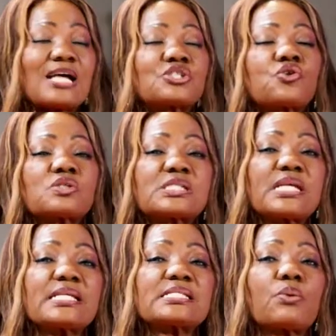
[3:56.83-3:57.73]

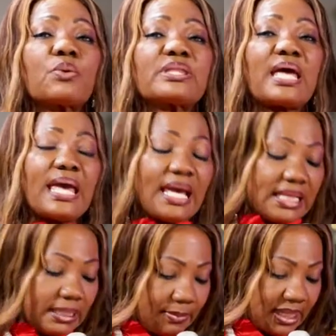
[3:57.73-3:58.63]
associated with the
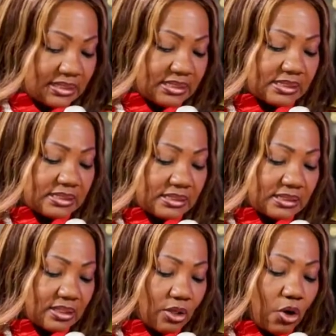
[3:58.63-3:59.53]
elements
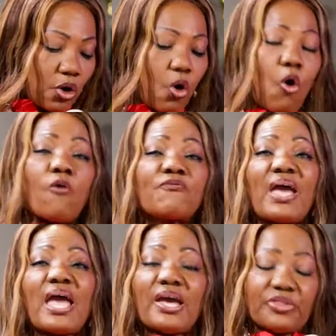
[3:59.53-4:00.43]

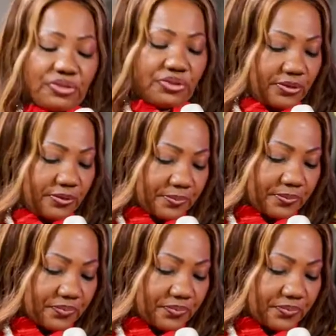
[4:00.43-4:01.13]
of earth